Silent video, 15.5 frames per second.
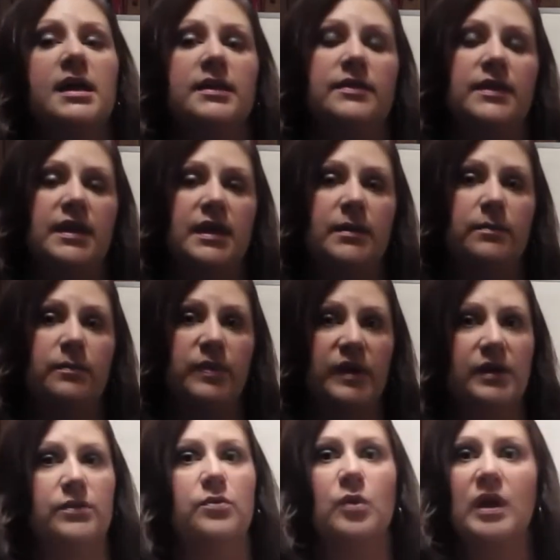The
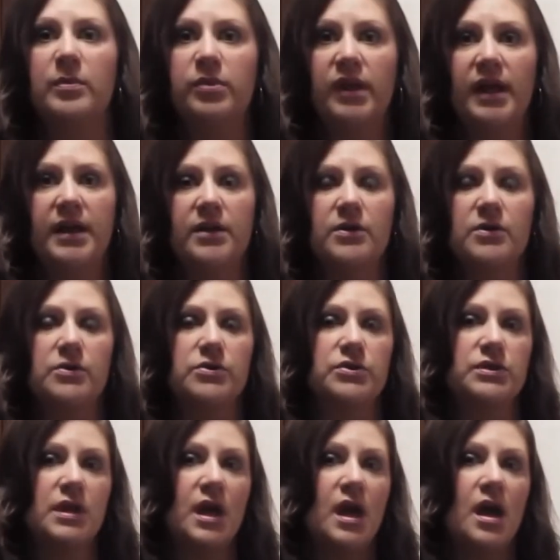big three
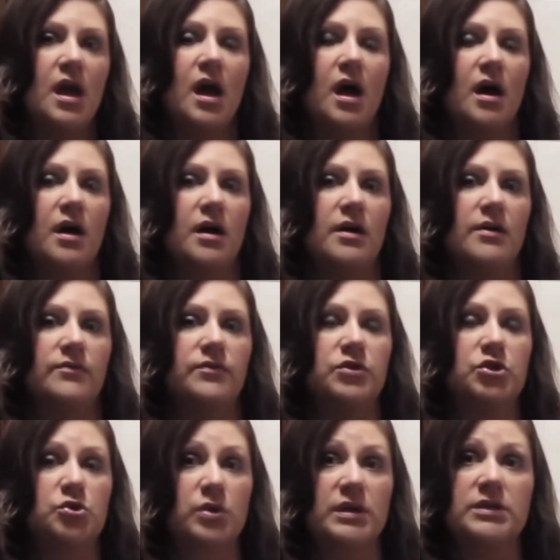players of the
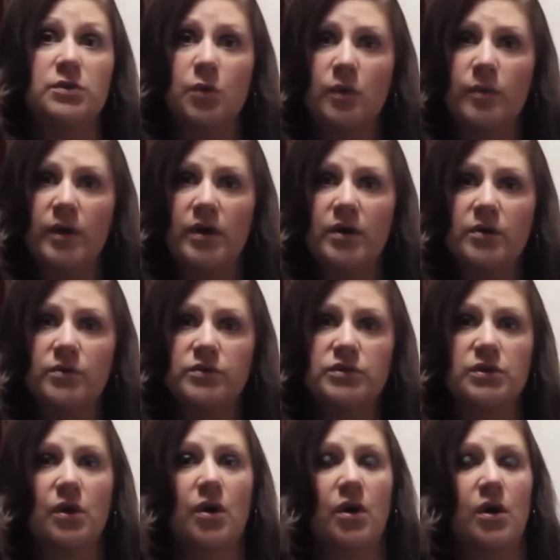stress hormones
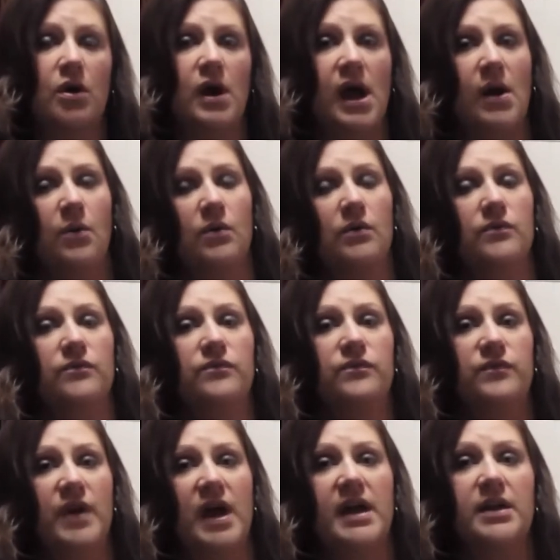are our
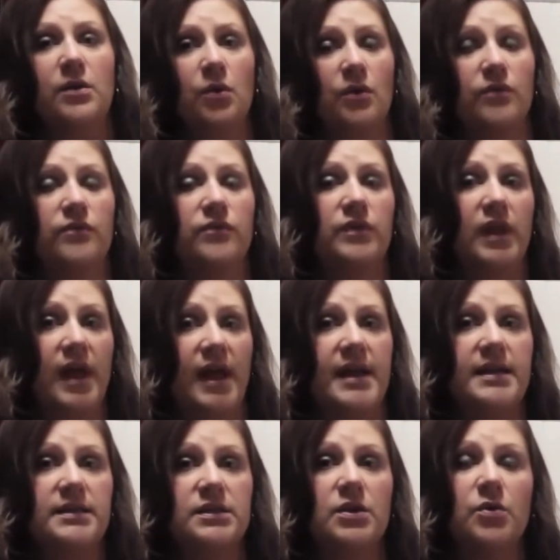fight or
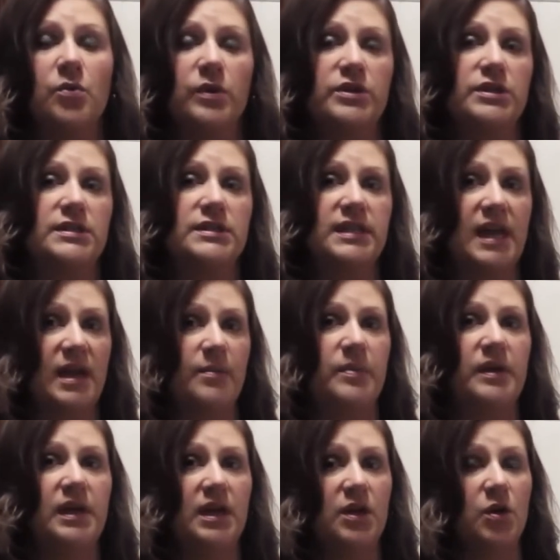flight, which is
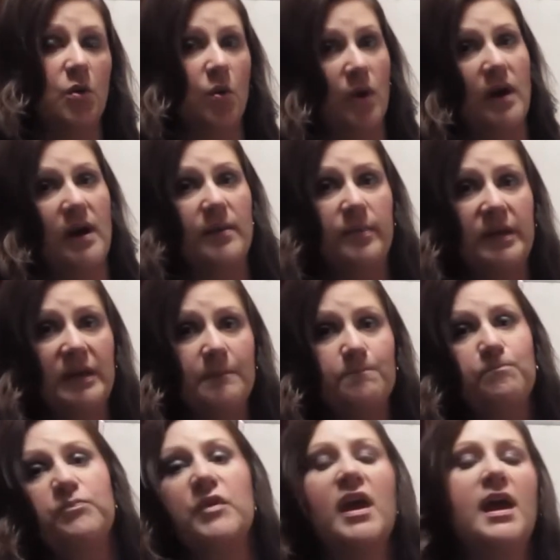epi and norepi,
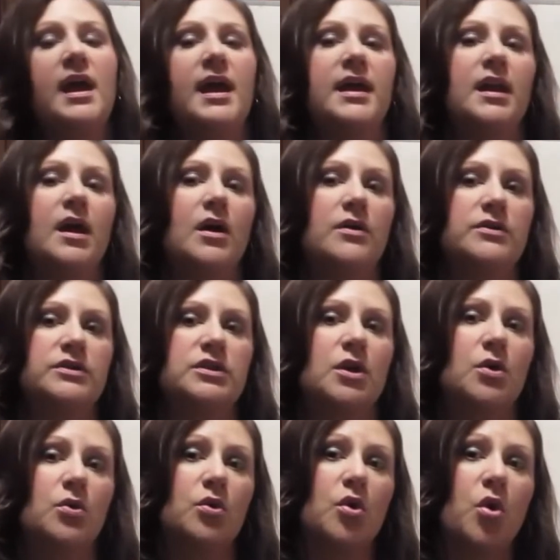and
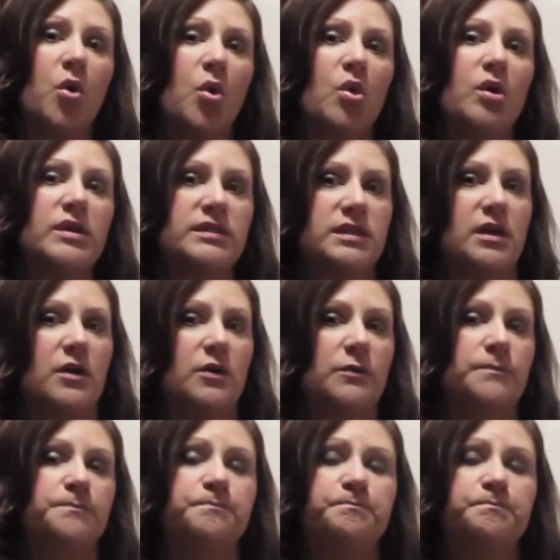also cortisol.